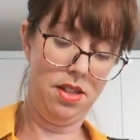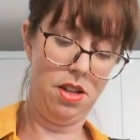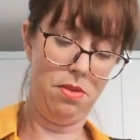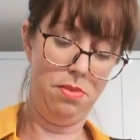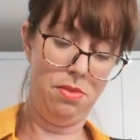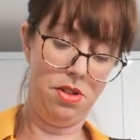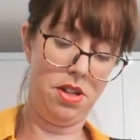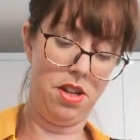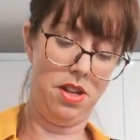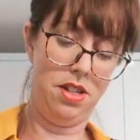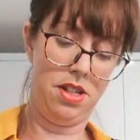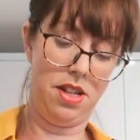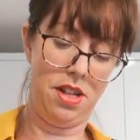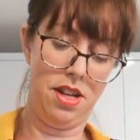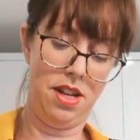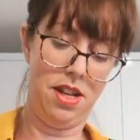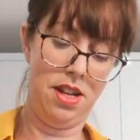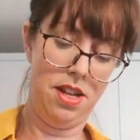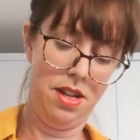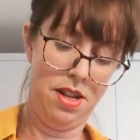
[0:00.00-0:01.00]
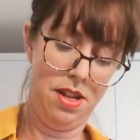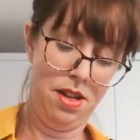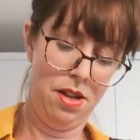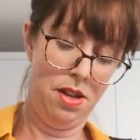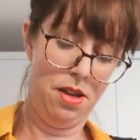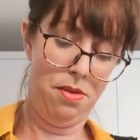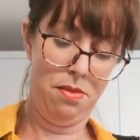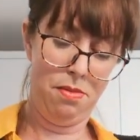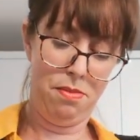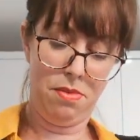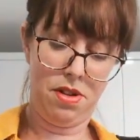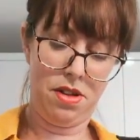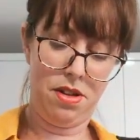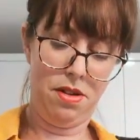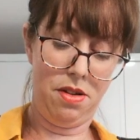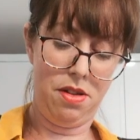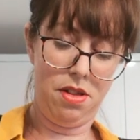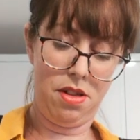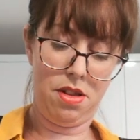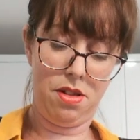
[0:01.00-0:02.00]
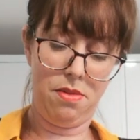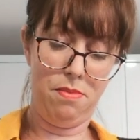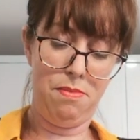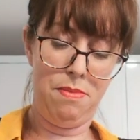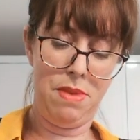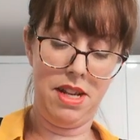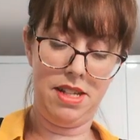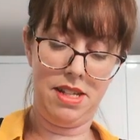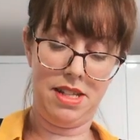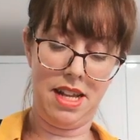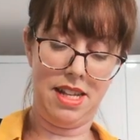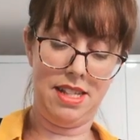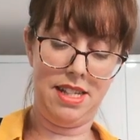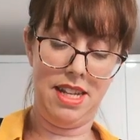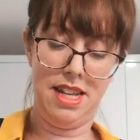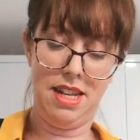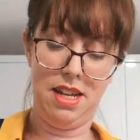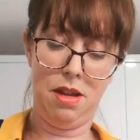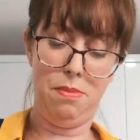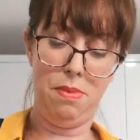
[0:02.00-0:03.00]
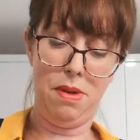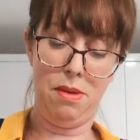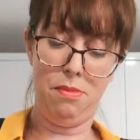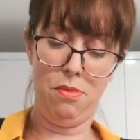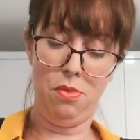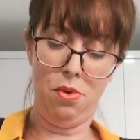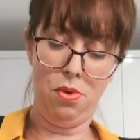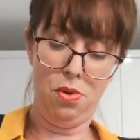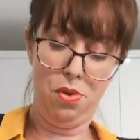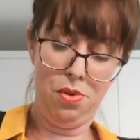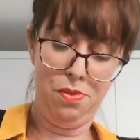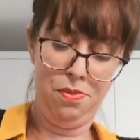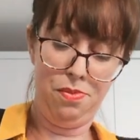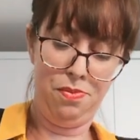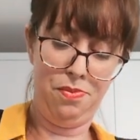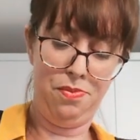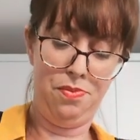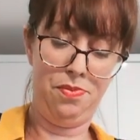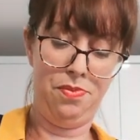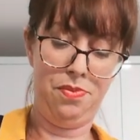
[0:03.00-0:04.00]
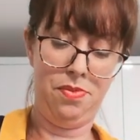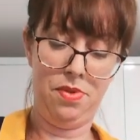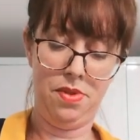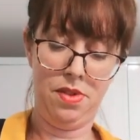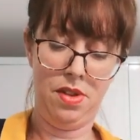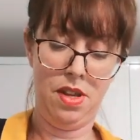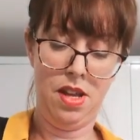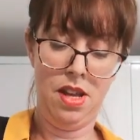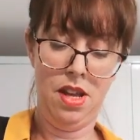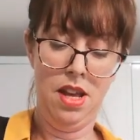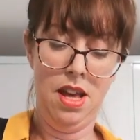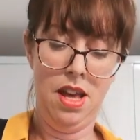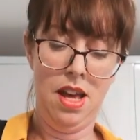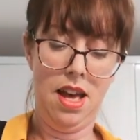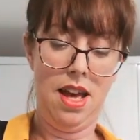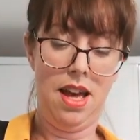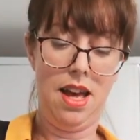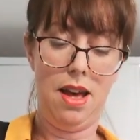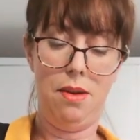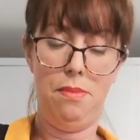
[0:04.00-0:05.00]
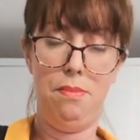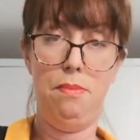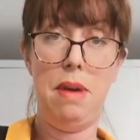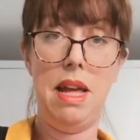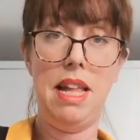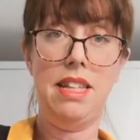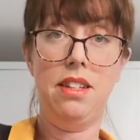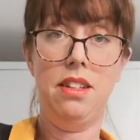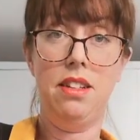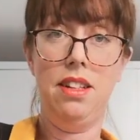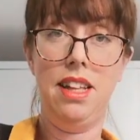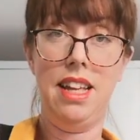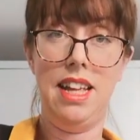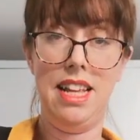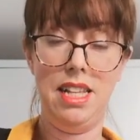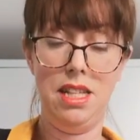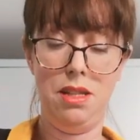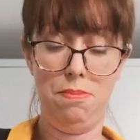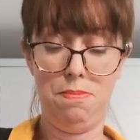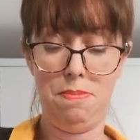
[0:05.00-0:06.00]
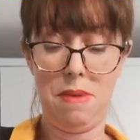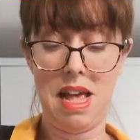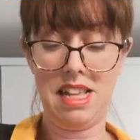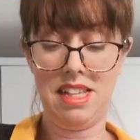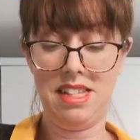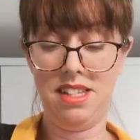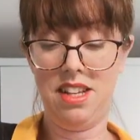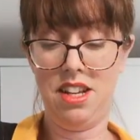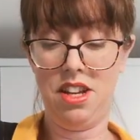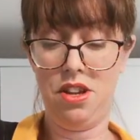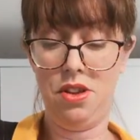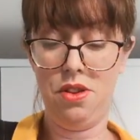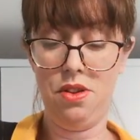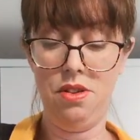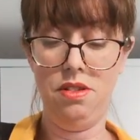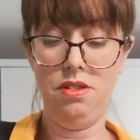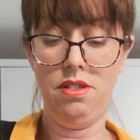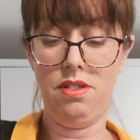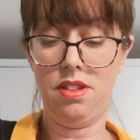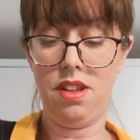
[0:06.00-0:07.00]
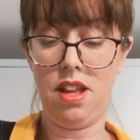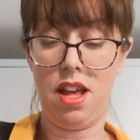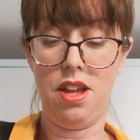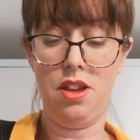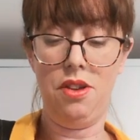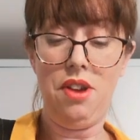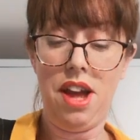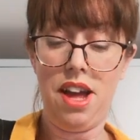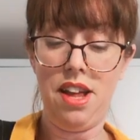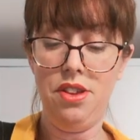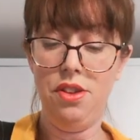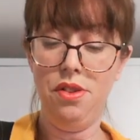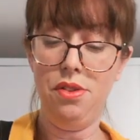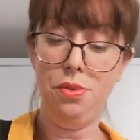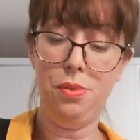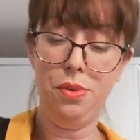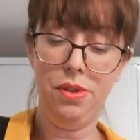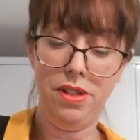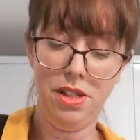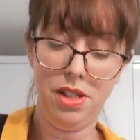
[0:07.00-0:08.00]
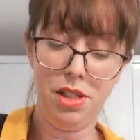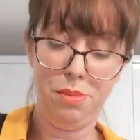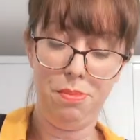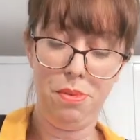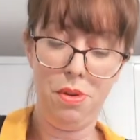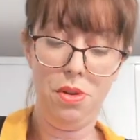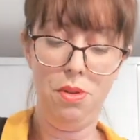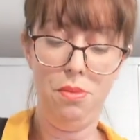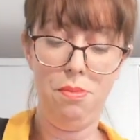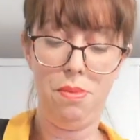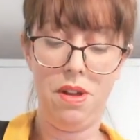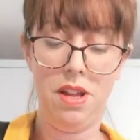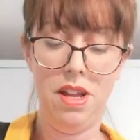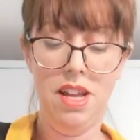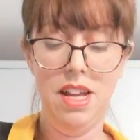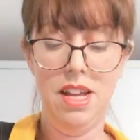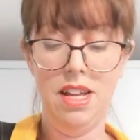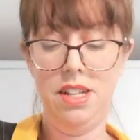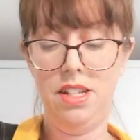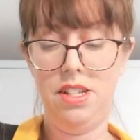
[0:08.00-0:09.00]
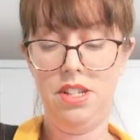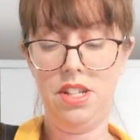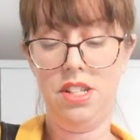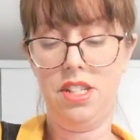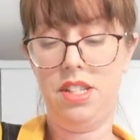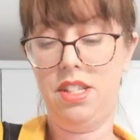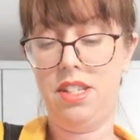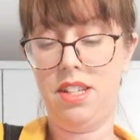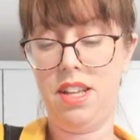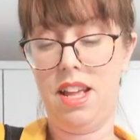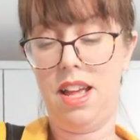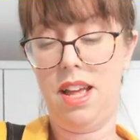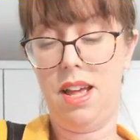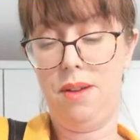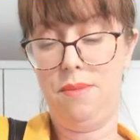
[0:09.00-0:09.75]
I'm just going to mix that in a bit more. Metal is best to use. You can use a wooden spoon, but just